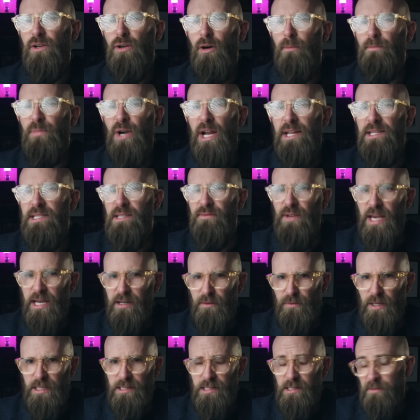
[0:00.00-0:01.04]
a comprehensive air
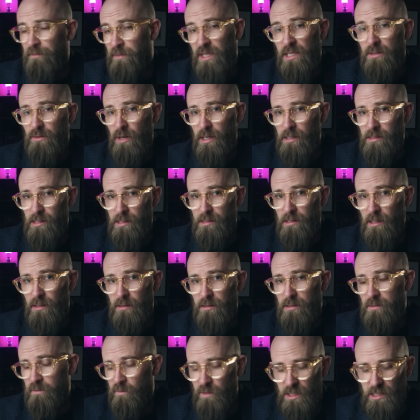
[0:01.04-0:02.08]
defense, Israel's
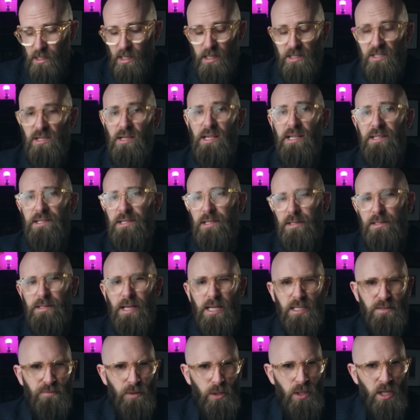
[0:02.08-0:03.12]
assault was largely
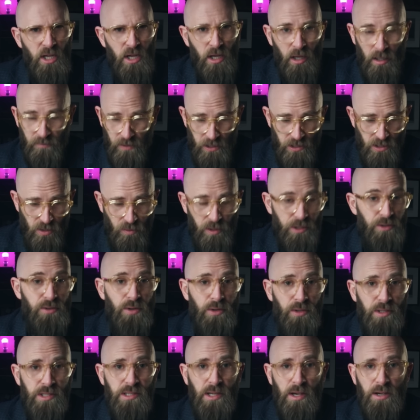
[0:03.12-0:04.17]
unsuccessful. Of the 200
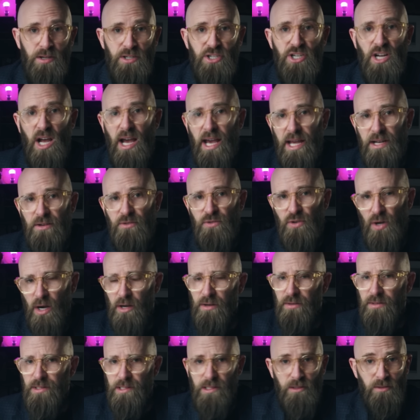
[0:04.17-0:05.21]
or so Shahed
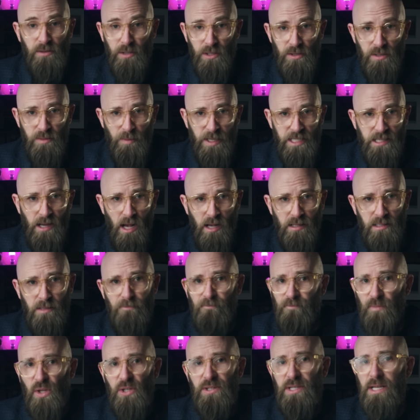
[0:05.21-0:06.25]
drones and cruise
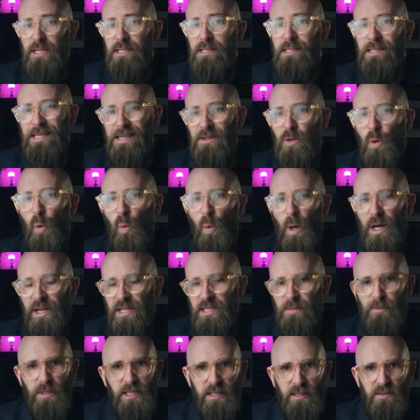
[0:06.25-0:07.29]
missiles, not a single one
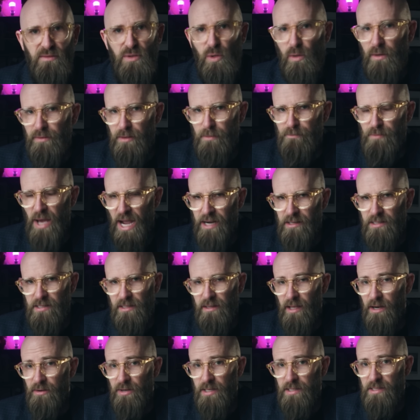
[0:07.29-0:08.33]
is believed to have
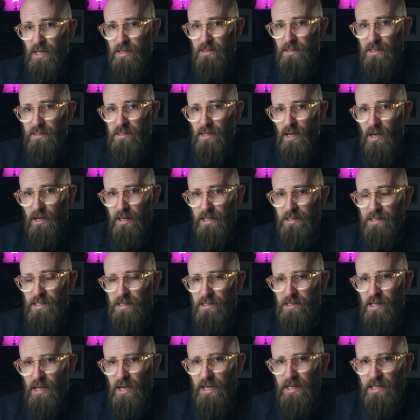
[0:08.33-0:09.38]
impacted their intended targets
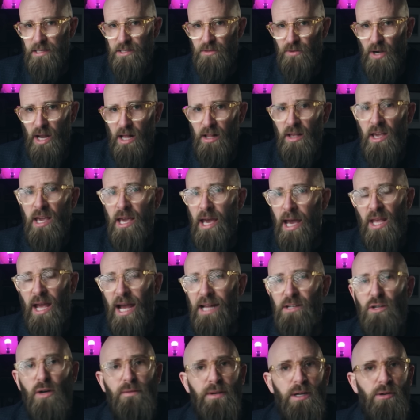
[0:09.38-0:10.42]
inside Israel,
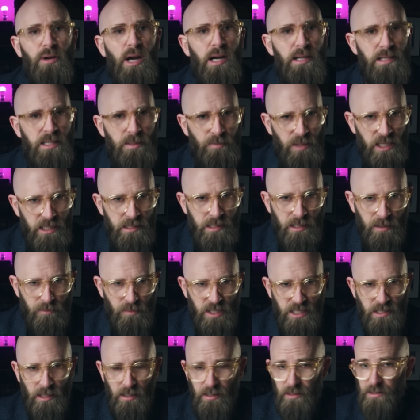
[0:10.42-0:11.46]
and of Iran's ballistic
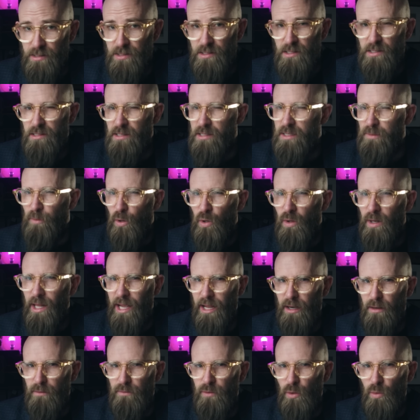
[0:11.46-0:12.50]
missiles, just a small
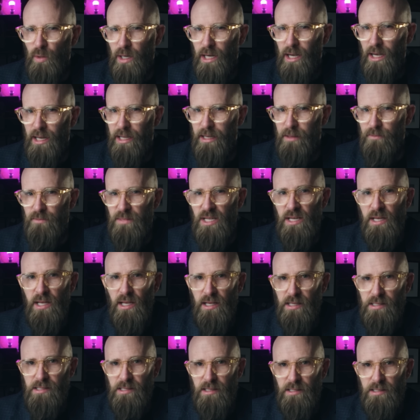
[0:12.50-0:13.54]
handful were claimed
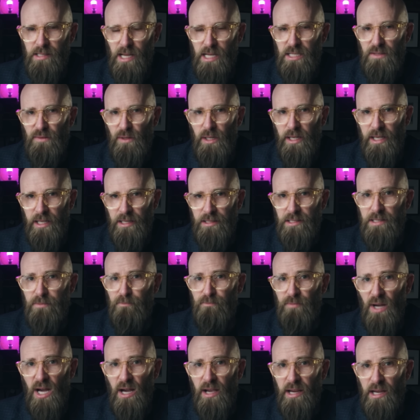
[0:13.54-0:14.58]
as successful hits
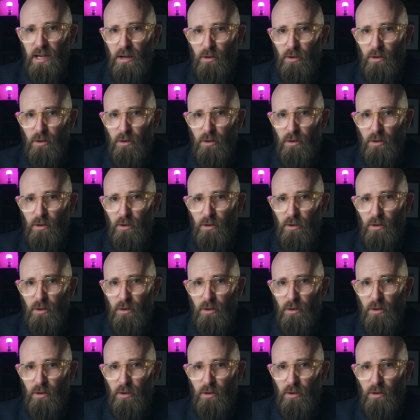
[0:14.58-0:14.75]
by